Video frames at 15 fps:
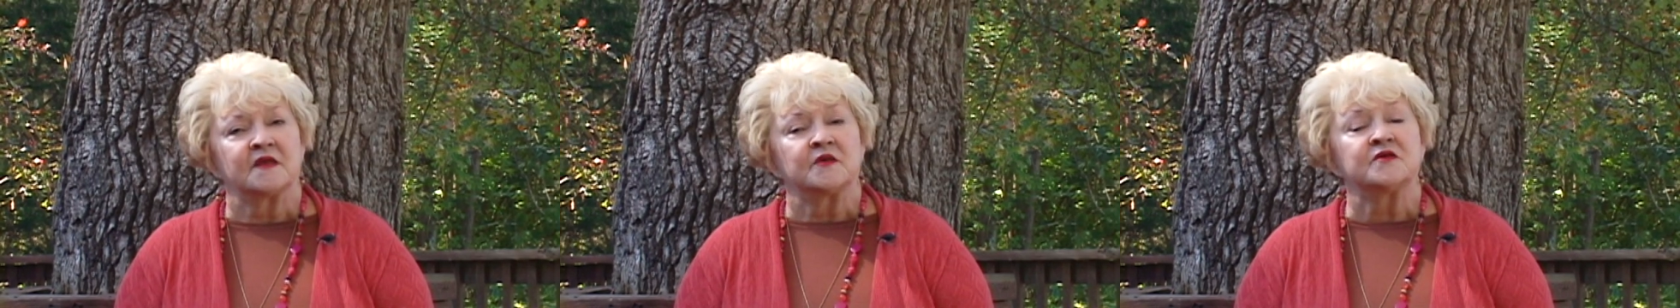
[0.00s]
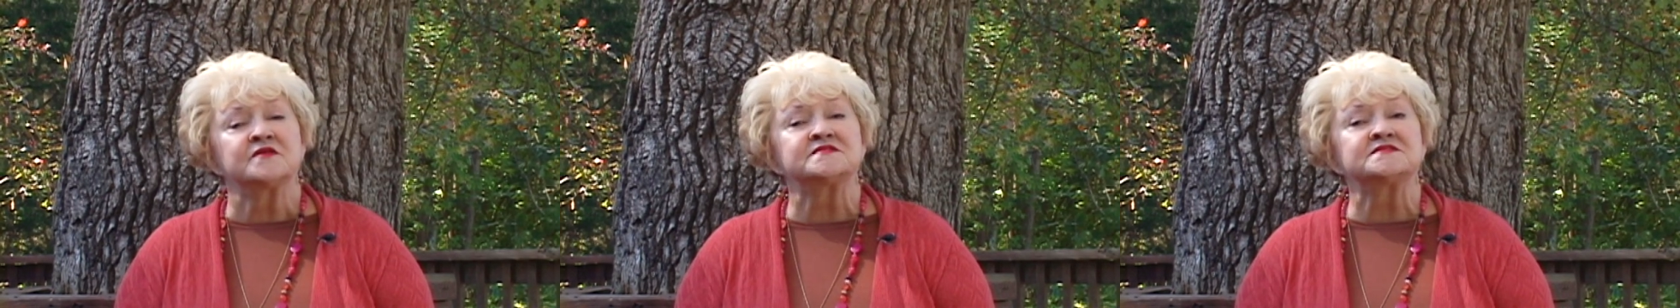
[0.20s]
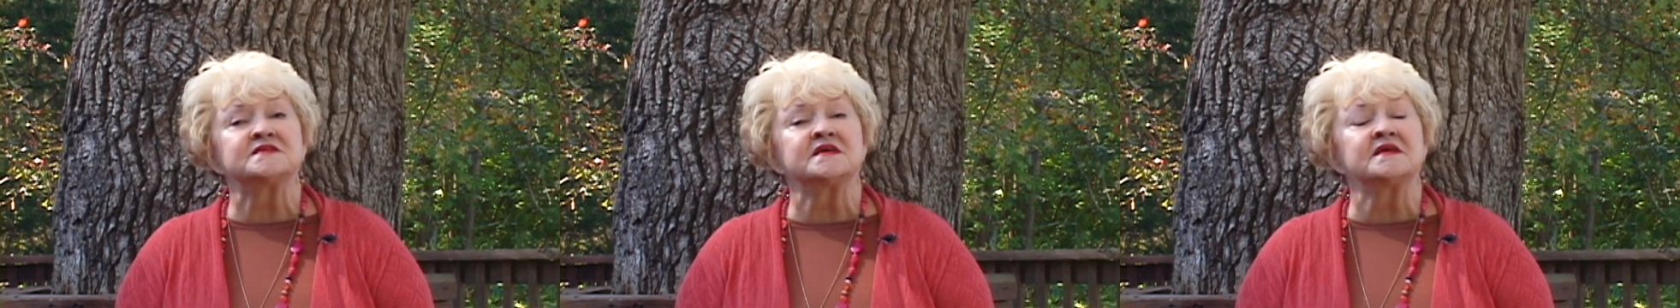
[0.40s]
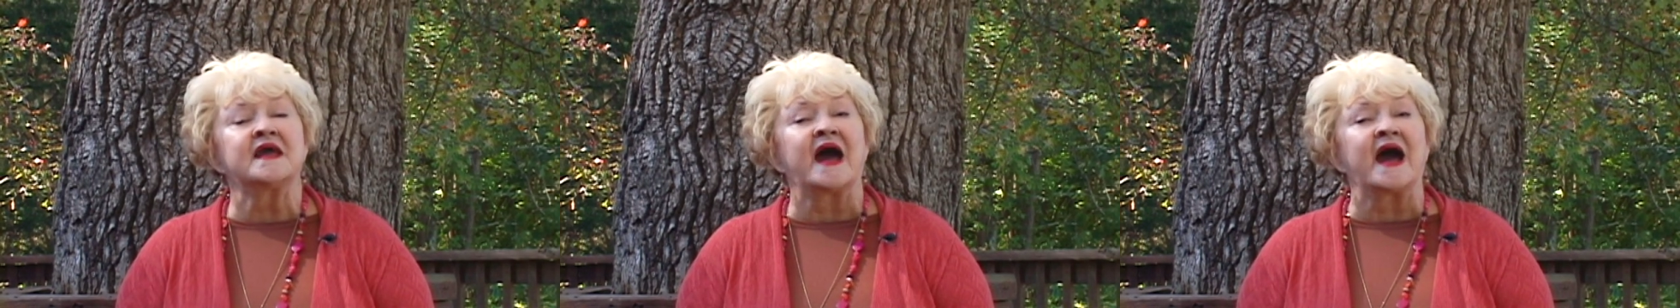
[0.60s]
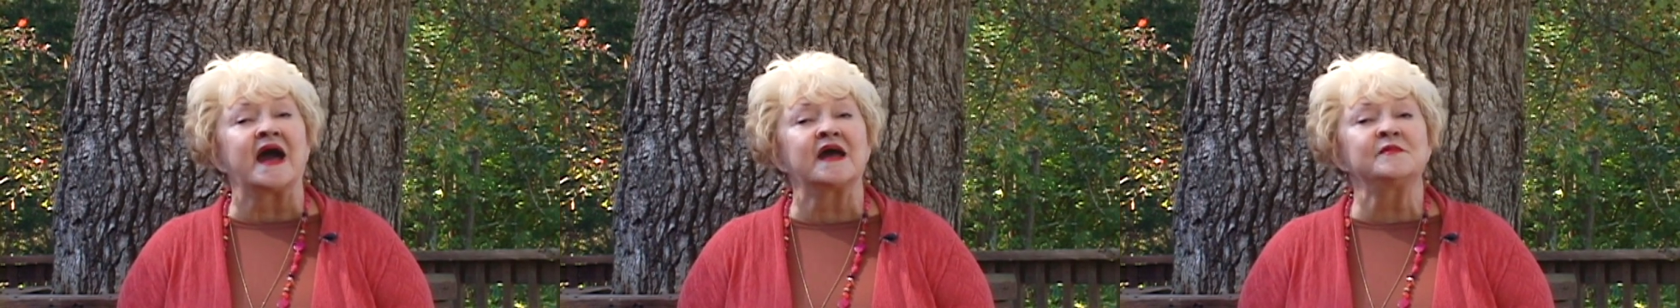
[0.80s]
You see,
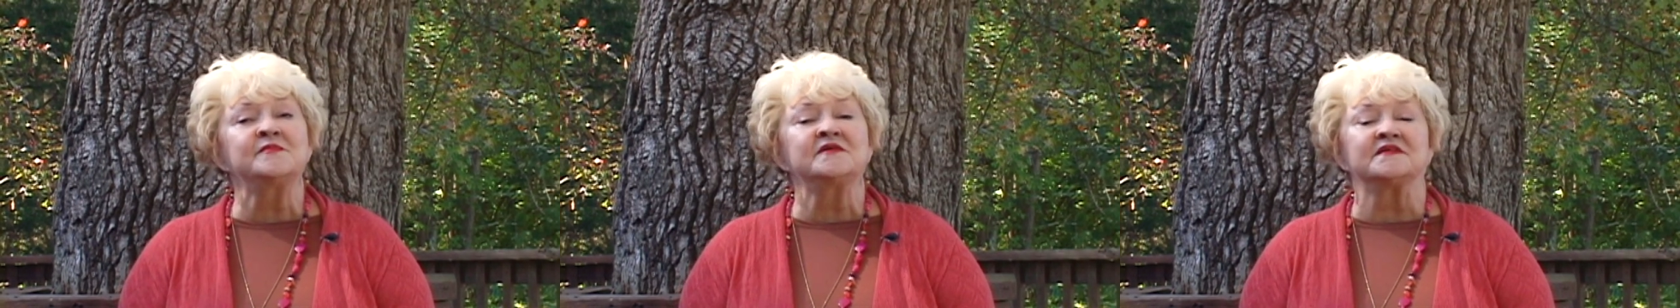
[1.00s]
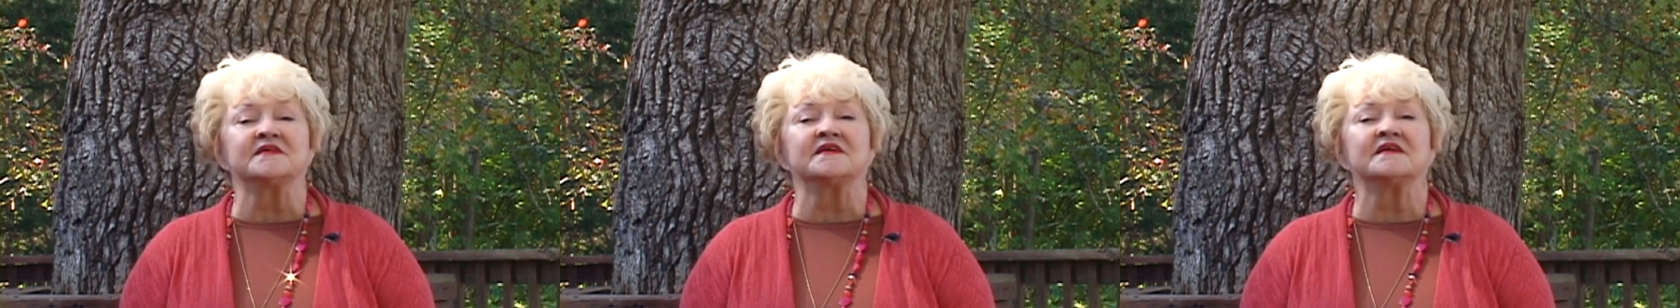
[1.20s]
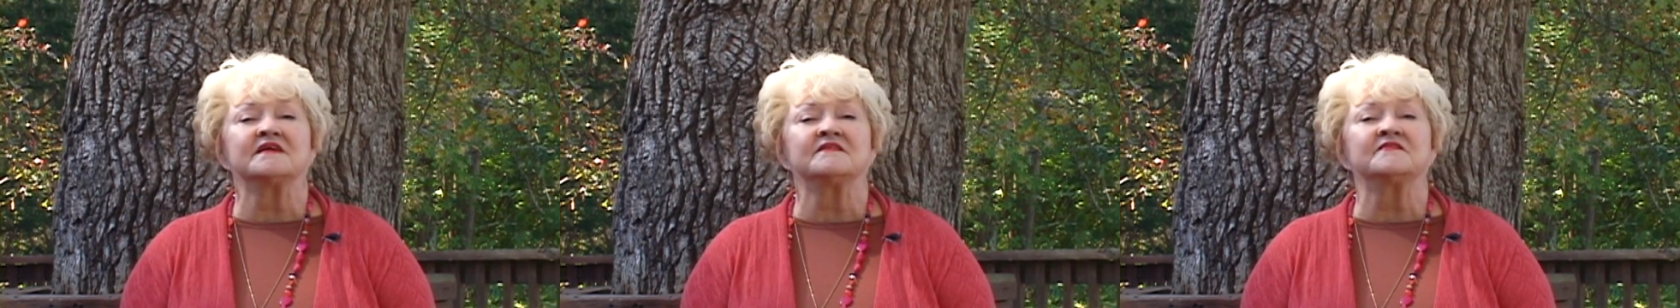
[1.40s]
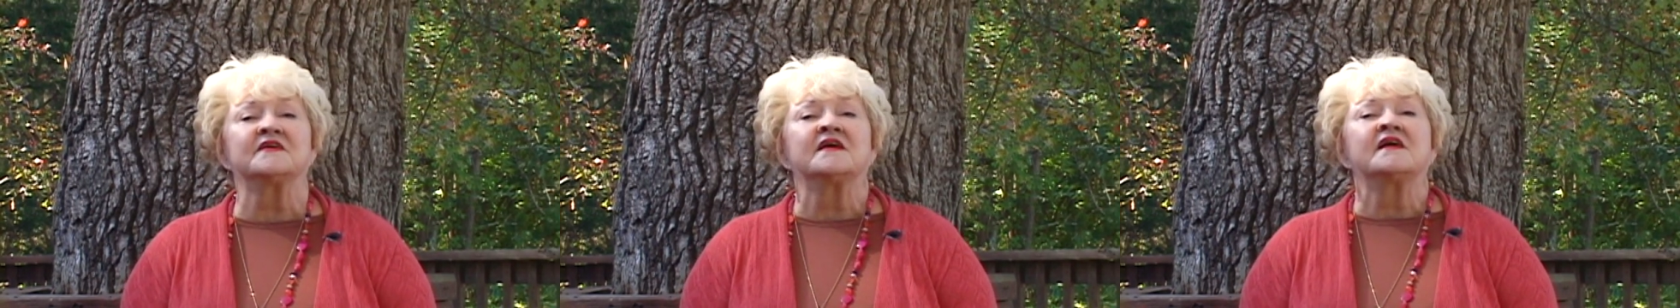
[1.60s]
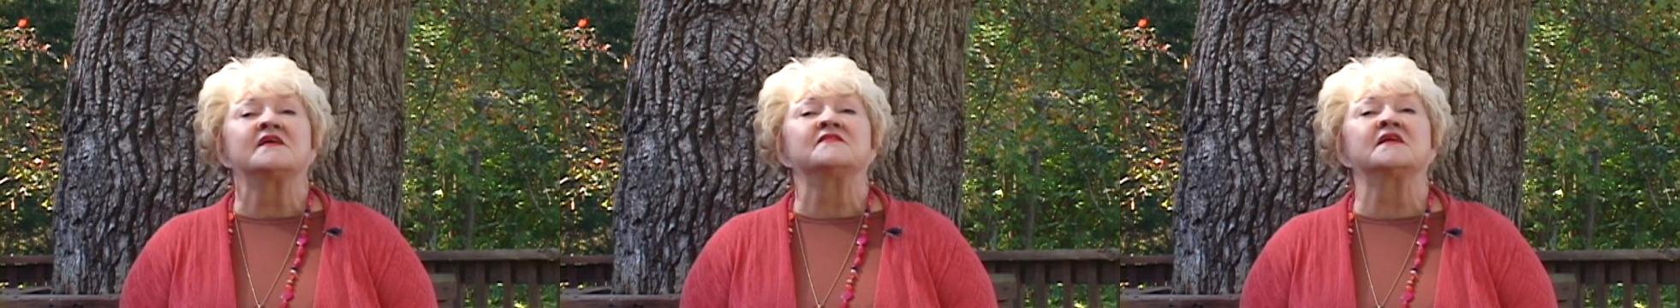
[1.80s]
I believe
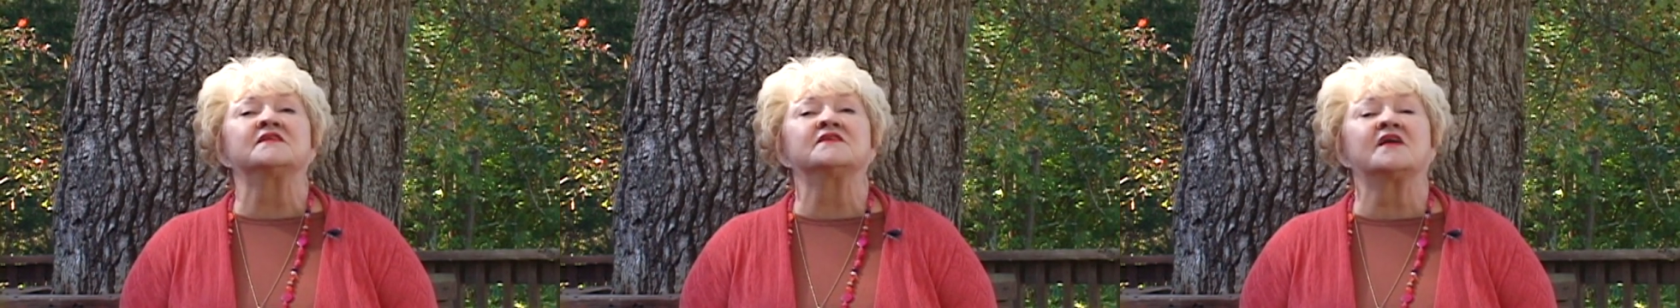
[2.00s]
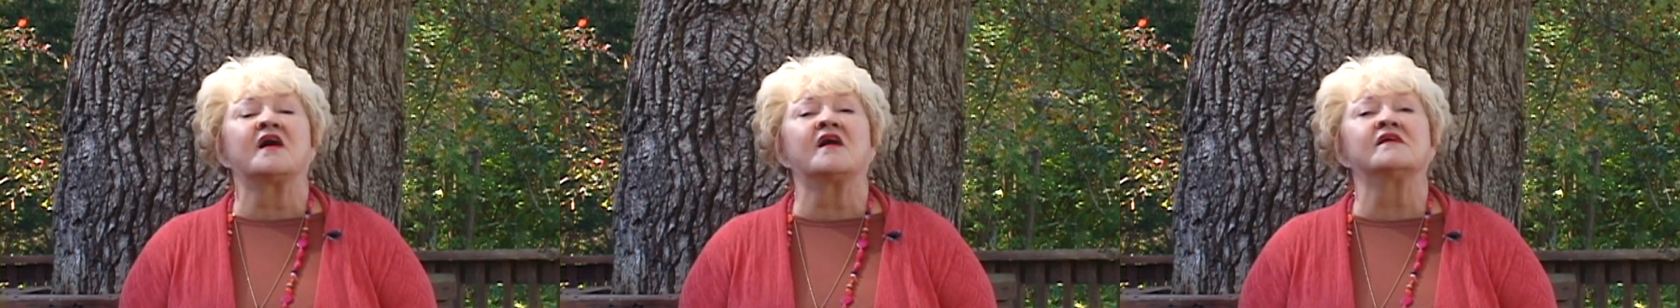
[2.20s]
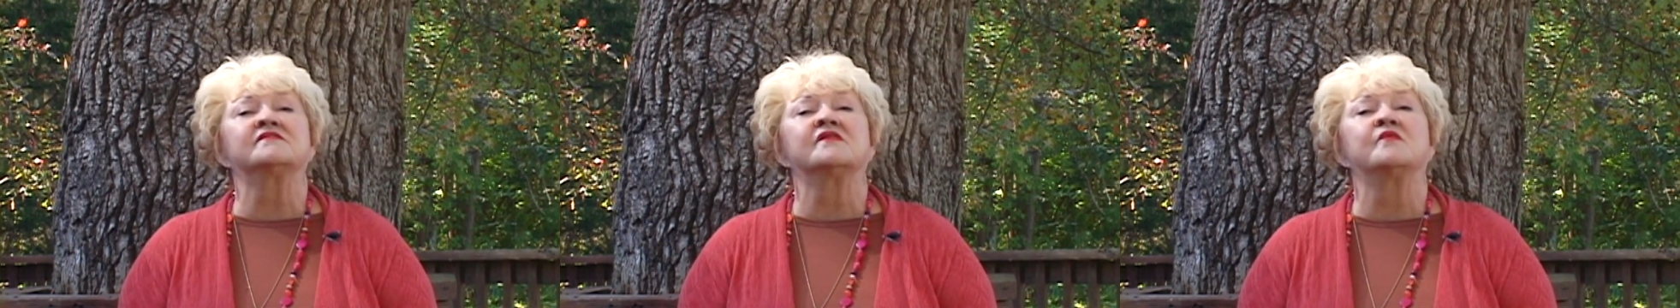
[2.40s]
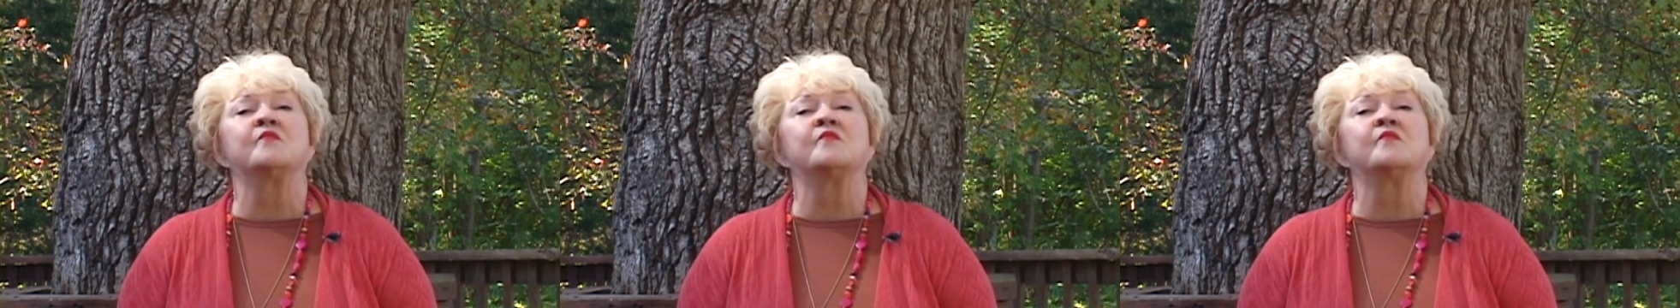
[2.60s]
that God